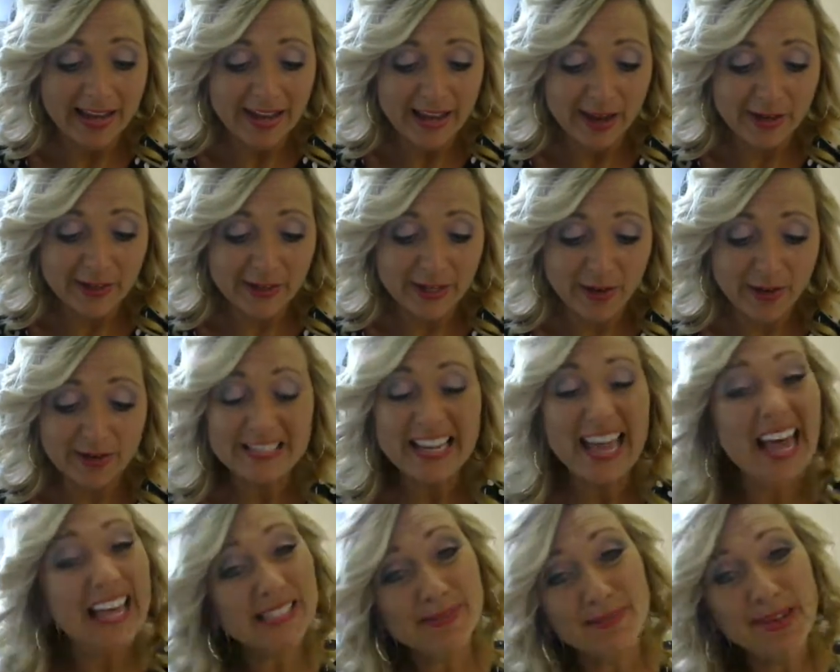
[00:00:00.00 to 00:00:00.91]
And so it's
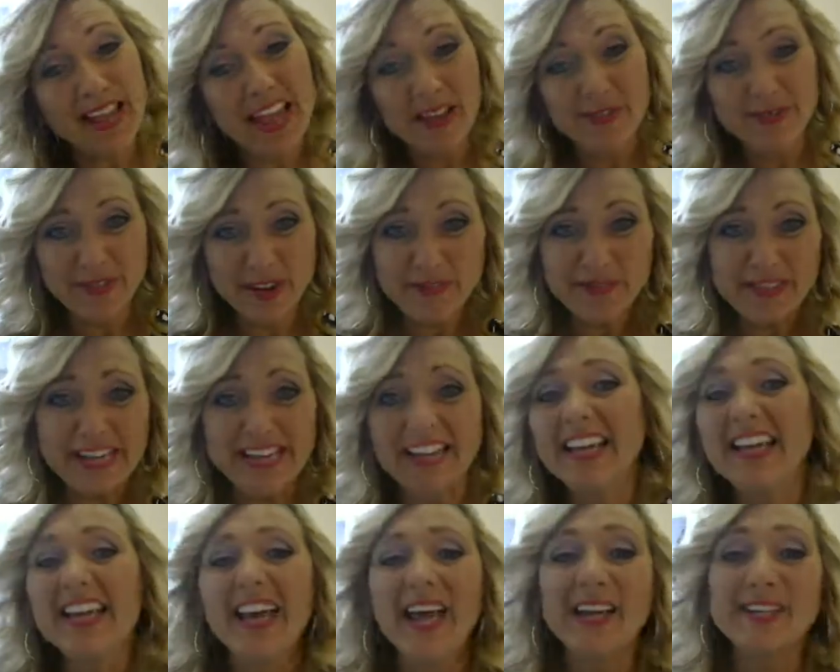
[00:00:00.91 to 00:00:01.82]
SPF
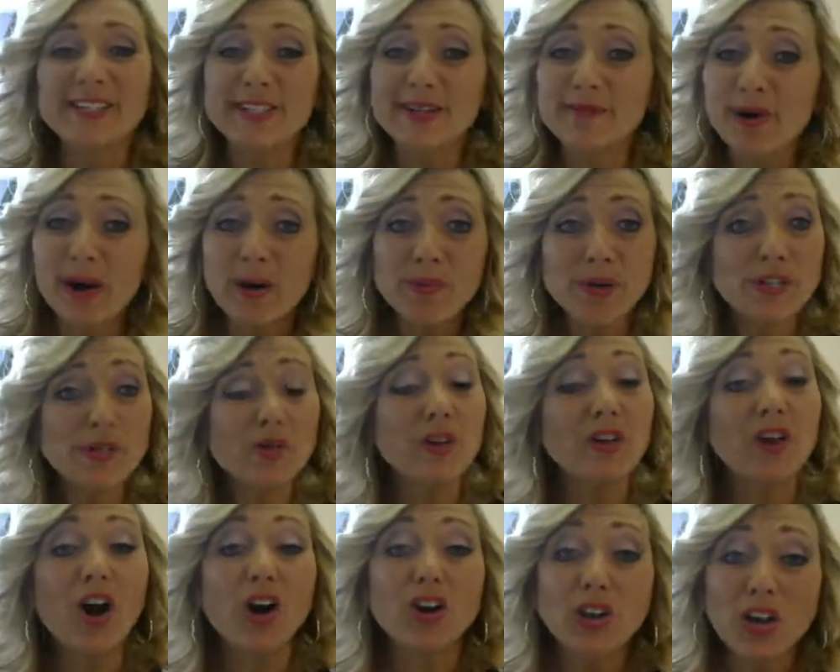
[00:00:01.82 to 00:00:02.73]
50. And so what we're
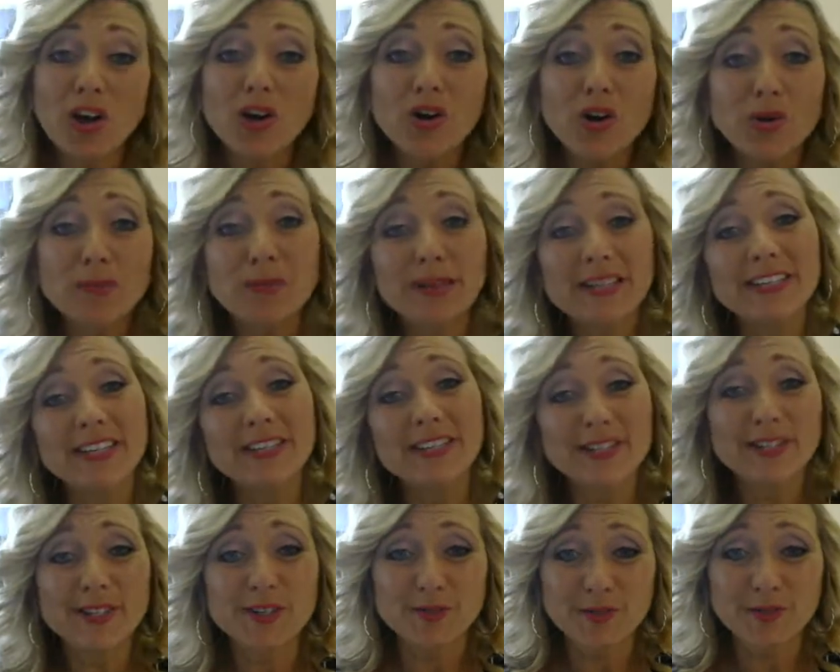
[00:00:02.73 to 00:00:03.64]
doing, our local
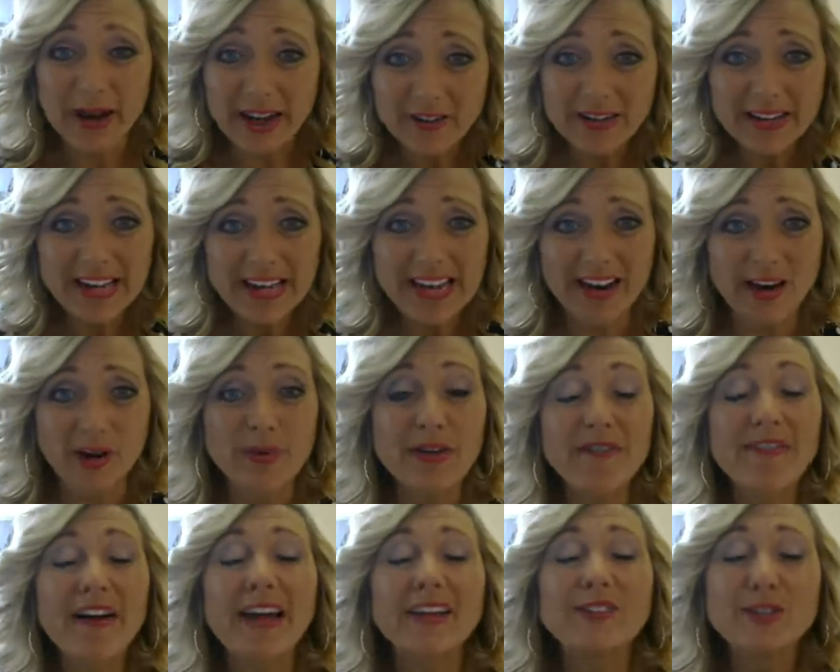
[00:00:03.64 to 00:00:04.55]
businesses around here,
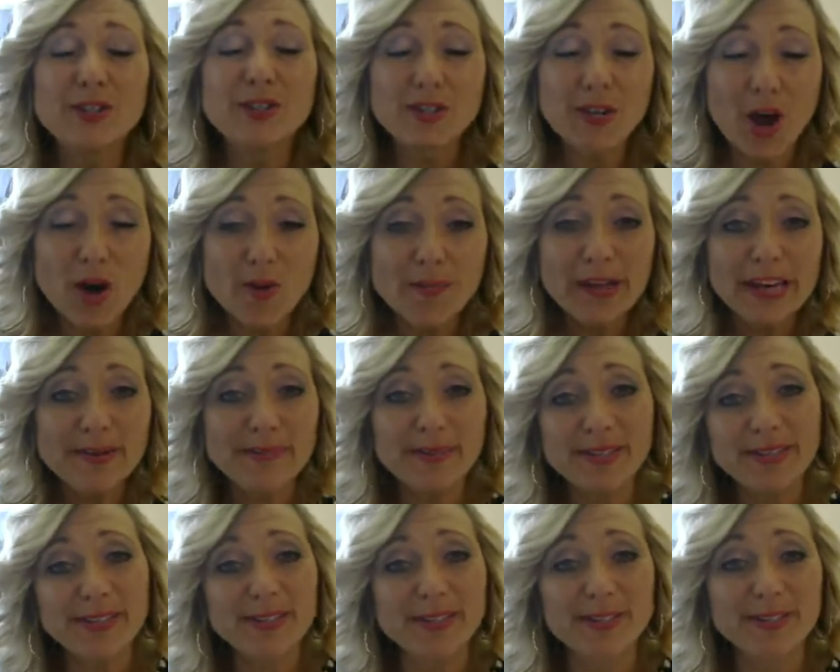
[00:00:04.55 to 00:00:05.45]
we've had so many
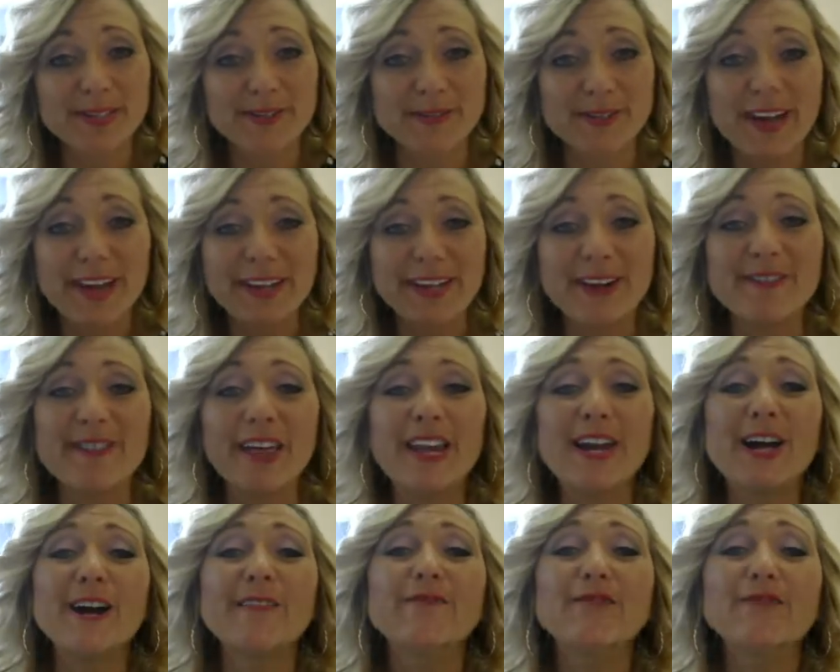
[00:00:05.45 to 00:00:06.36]
businesses around here
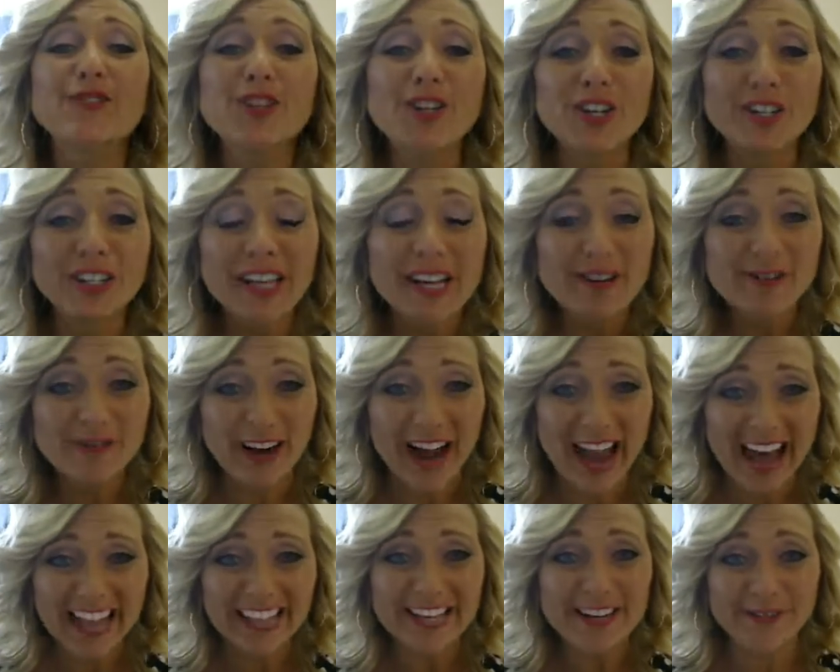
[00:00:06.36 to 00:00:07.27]
that have really
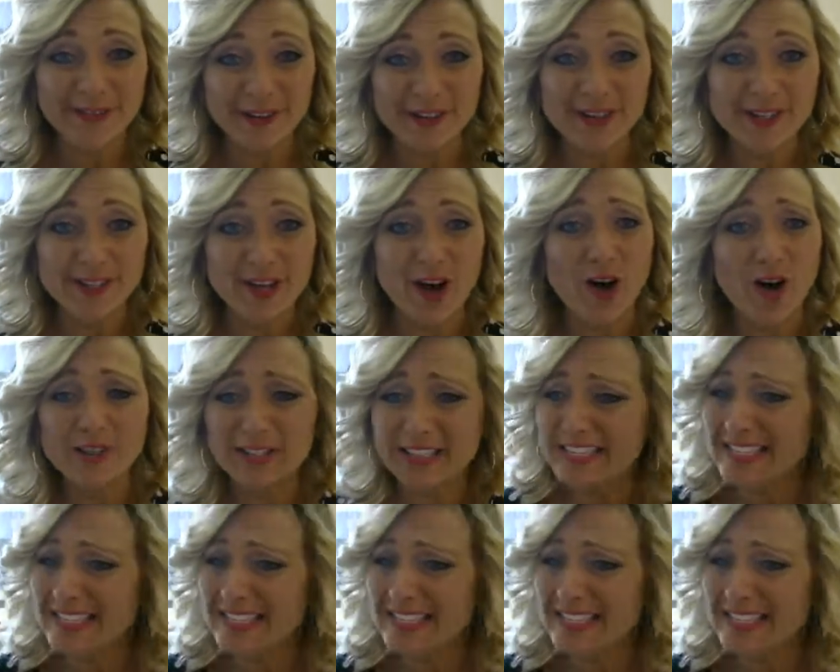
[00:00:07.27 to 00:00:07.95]
rallied for this cause.